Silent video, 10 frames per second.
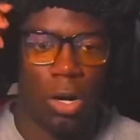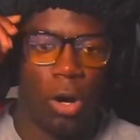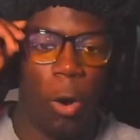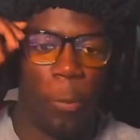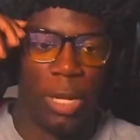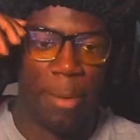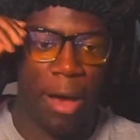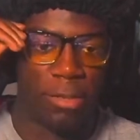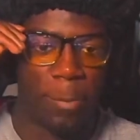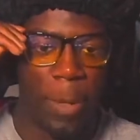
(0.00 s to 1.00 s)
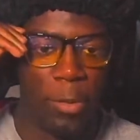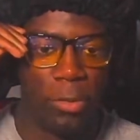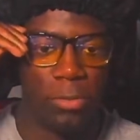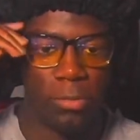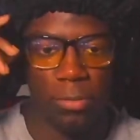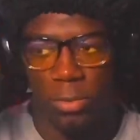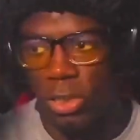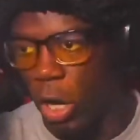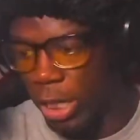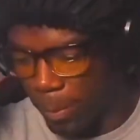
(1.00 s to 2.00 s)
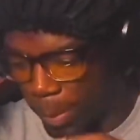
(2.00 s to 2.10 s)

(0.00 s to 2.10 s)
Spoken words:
opening your mouth to people. Talking to